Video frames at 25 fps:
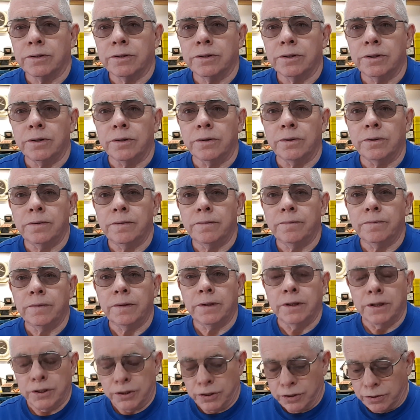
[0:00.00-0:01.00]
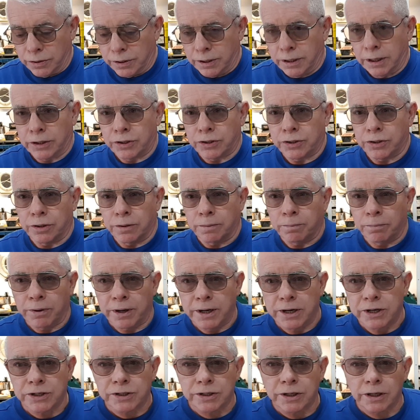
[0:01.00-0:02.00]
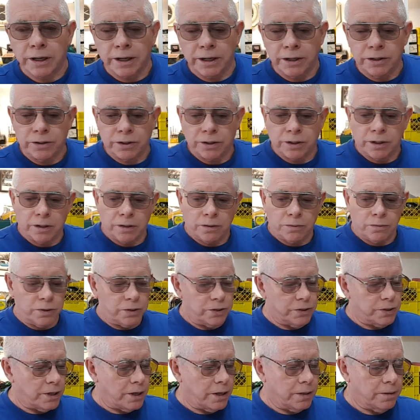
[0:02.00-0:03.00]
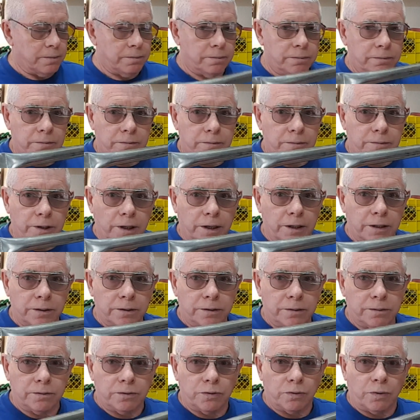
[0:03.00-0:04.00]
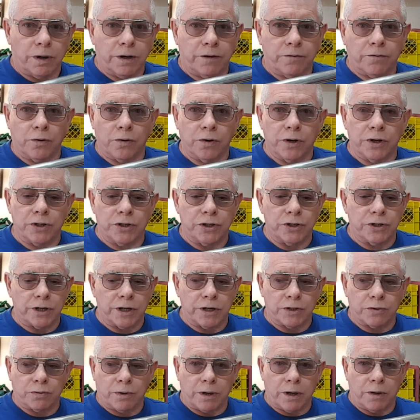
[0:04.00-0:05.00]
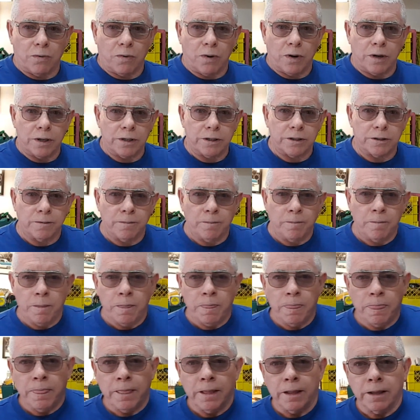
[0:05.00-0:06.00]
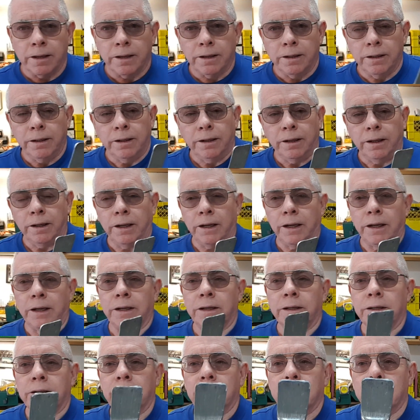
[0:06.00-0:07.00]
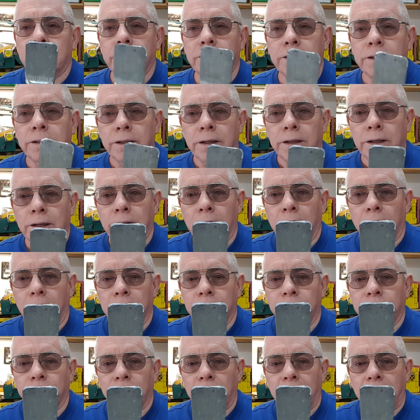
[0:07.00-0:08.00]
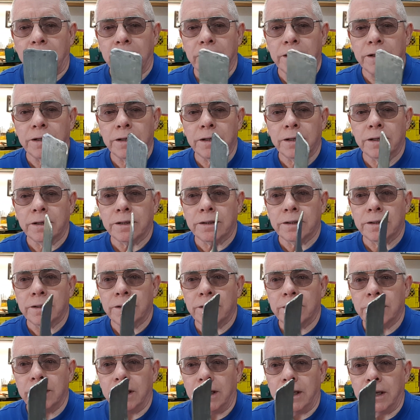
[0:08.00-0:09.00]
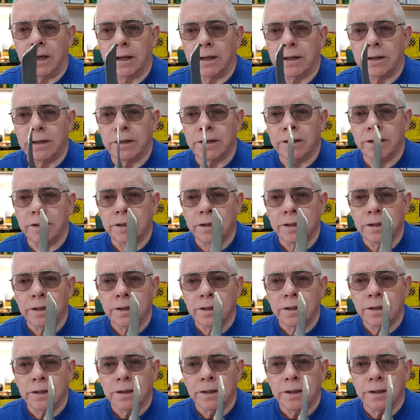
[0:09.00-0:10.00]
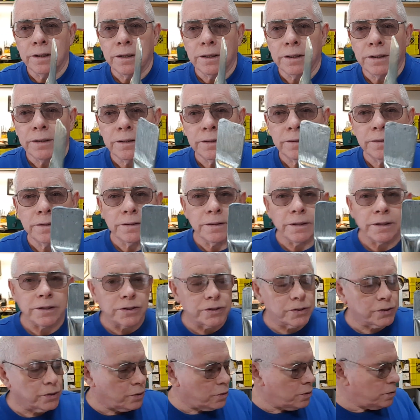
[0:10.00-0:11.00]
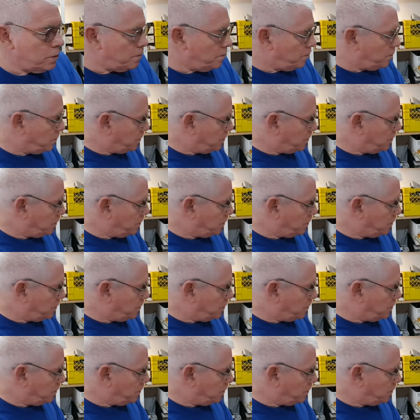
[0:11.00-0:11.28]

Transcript: do is you cut your brace to length. In other words, I cut it 24 inches. That's what I want. And I flattened the end like so